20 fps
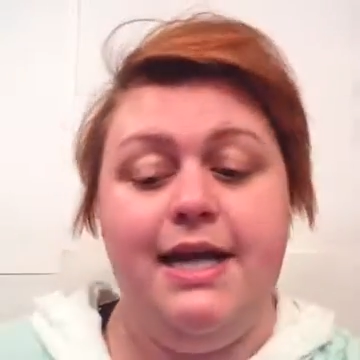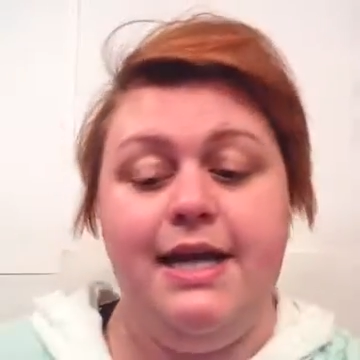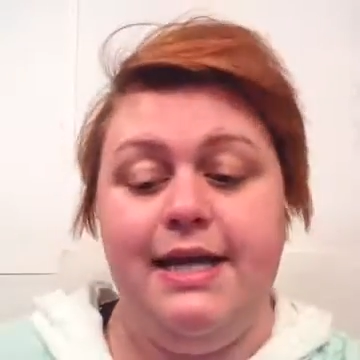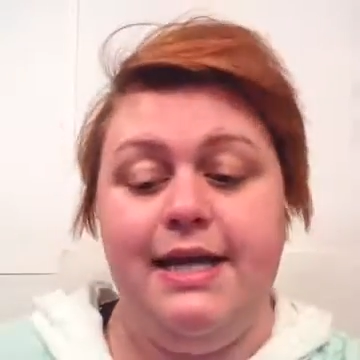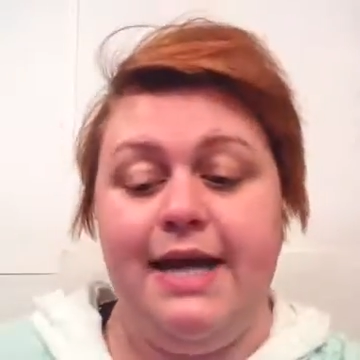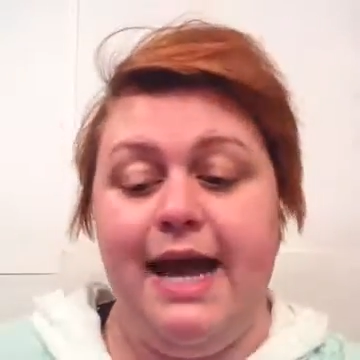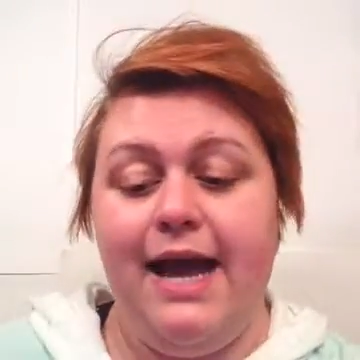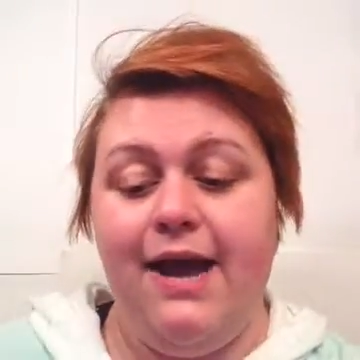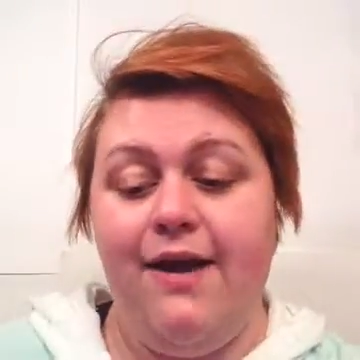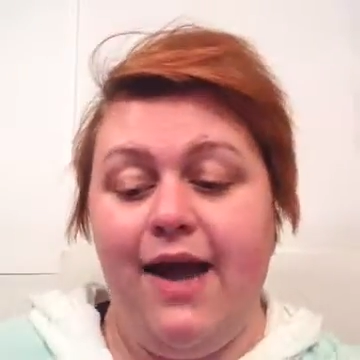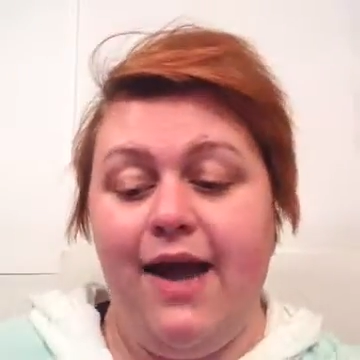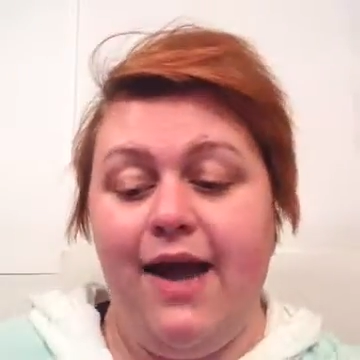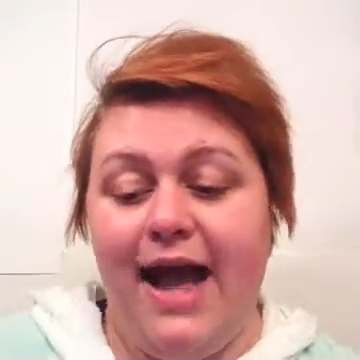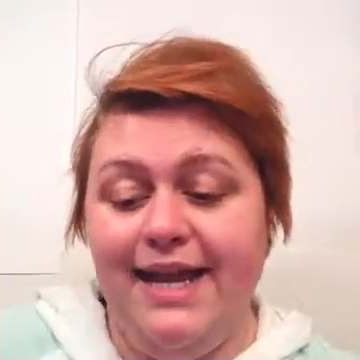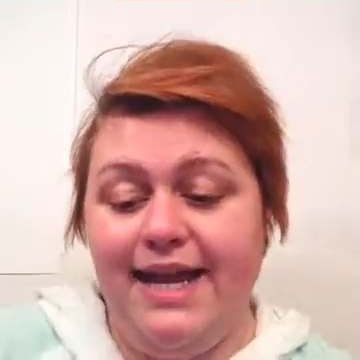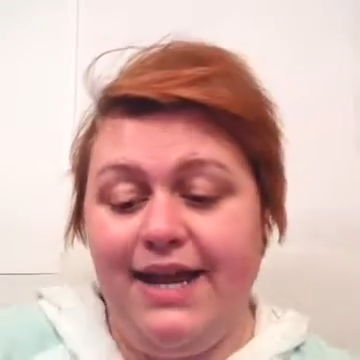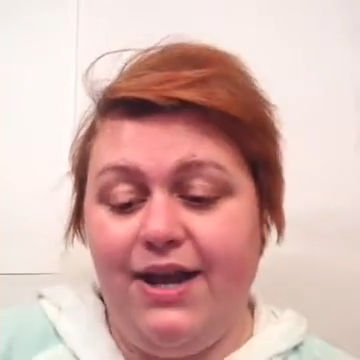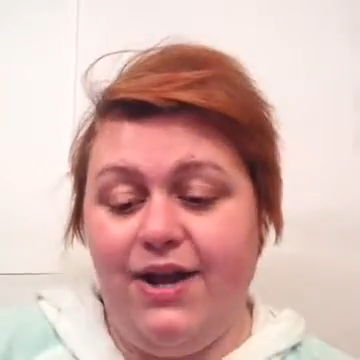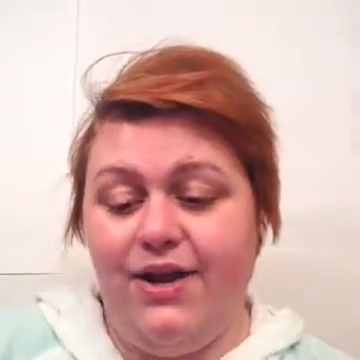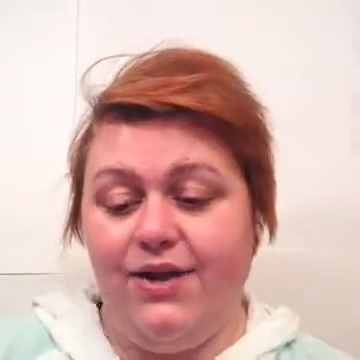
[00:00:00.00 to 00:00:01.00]
Now, hi
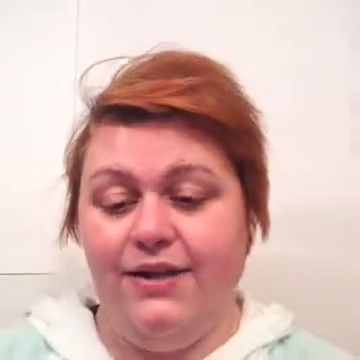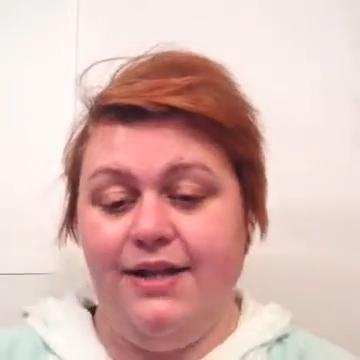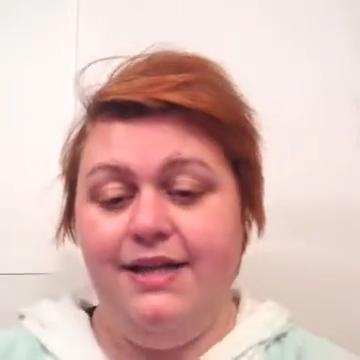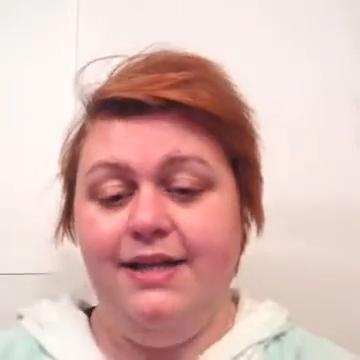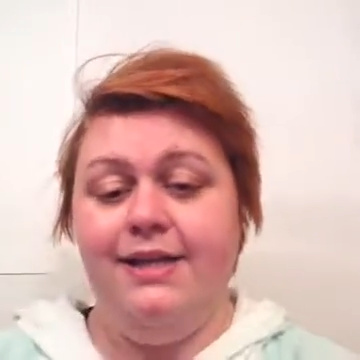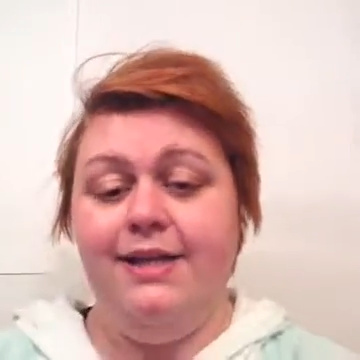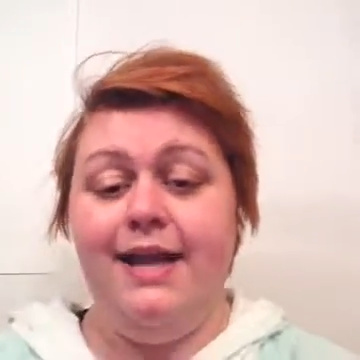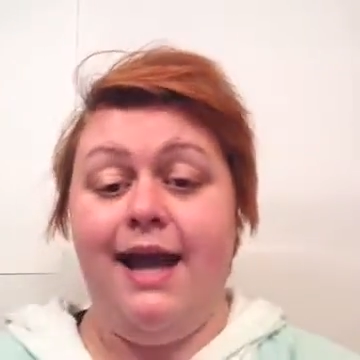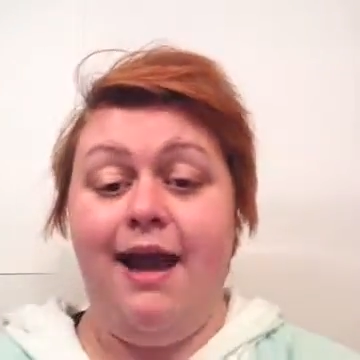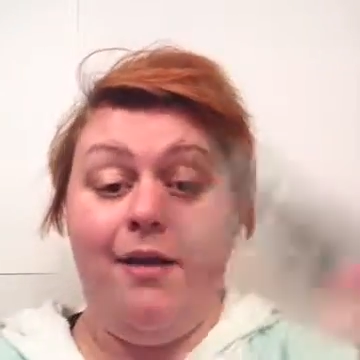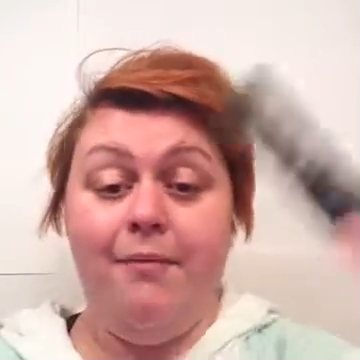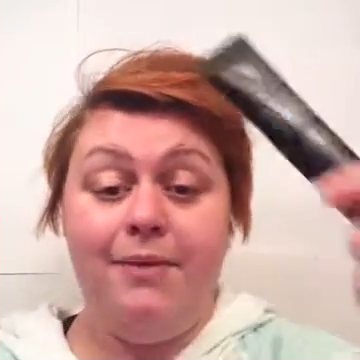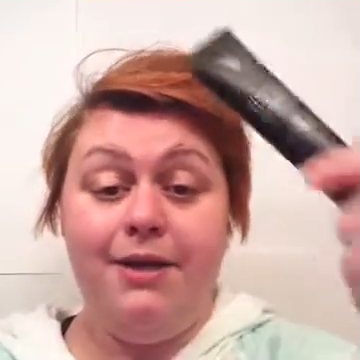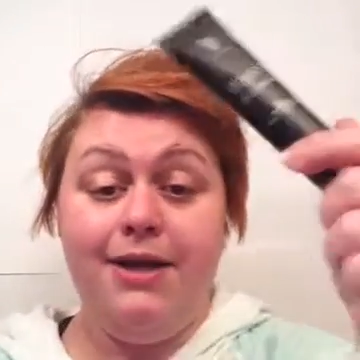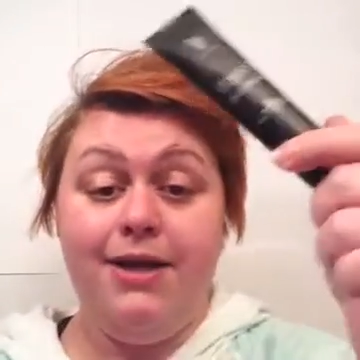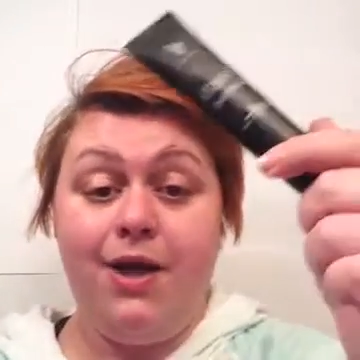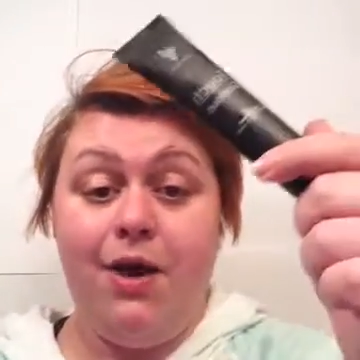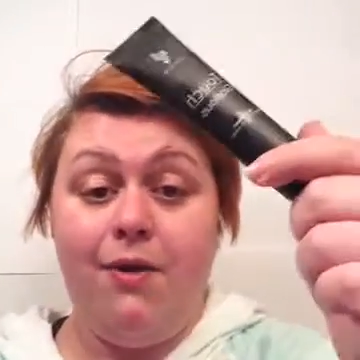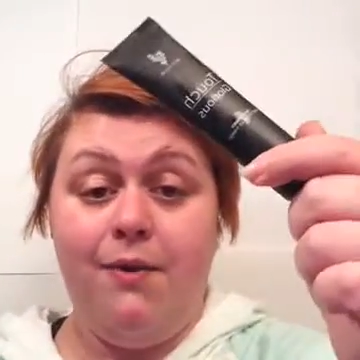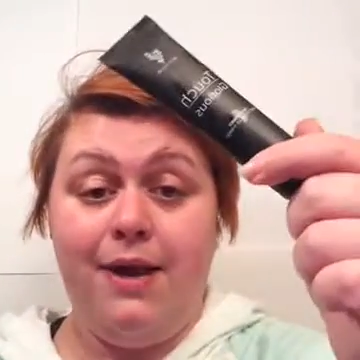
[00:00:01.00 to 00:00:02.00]
Carolyn. Now I'm going
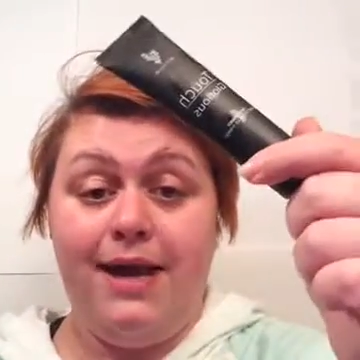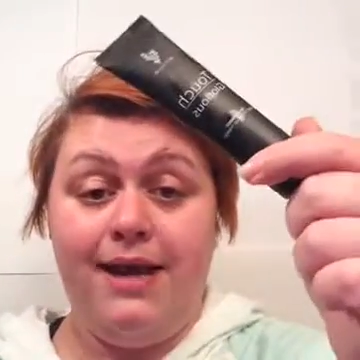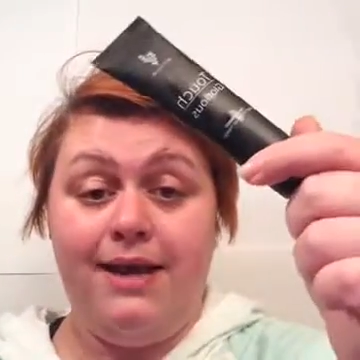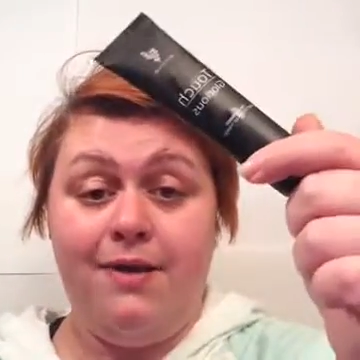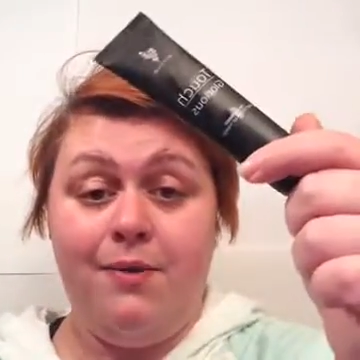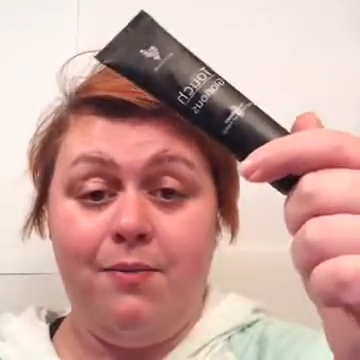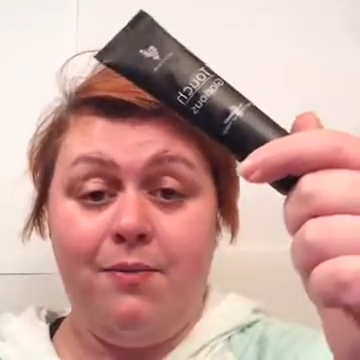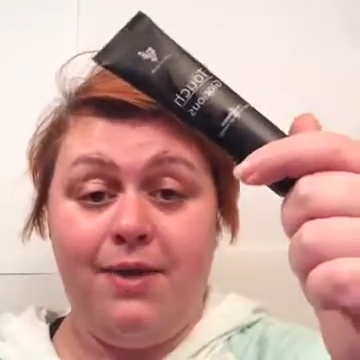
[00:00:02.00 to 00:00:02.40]
to go in